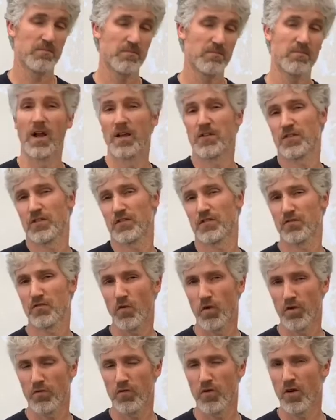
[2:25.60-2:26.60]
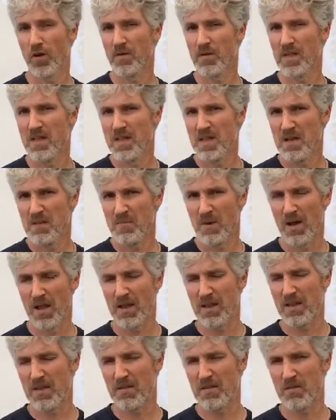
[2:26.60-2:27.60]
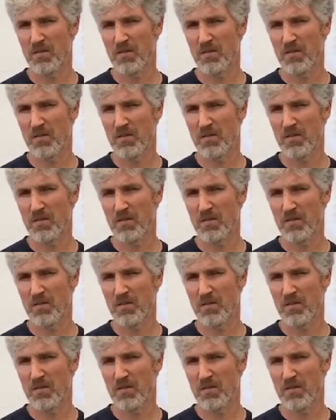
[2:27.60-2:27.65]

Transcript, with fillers: Right, just four, four. But a